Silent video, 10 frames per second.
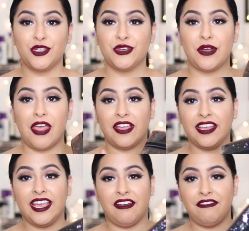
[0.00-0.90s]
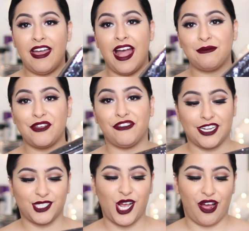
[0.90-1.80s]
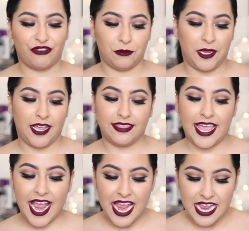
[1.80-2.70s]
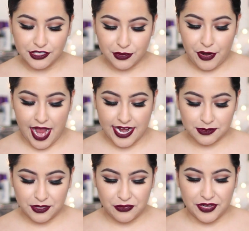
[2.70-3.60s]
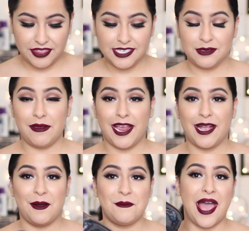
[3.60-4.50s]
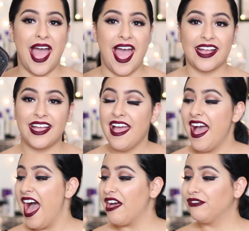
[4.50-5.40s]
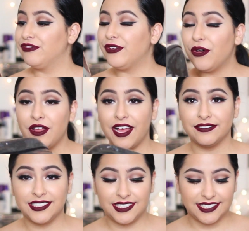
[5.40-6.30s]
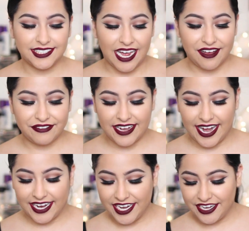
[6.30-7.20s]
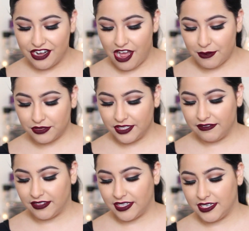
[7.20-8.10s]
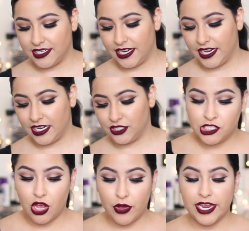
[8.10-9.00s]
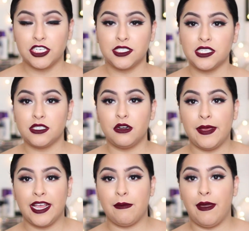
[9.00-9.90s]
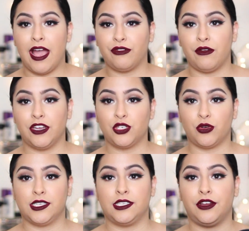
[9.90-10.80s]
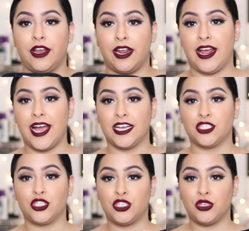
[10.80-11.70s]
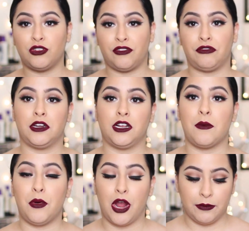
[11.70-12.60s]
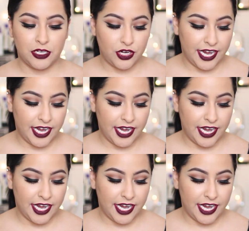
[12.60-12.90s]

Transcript: to the gift that my friends got for me. They surprised me with this makeup bag full of stuff, and I cannot believe that they did it. So it's just this little makeup bag from Victoria's Secret, and it has two different compartments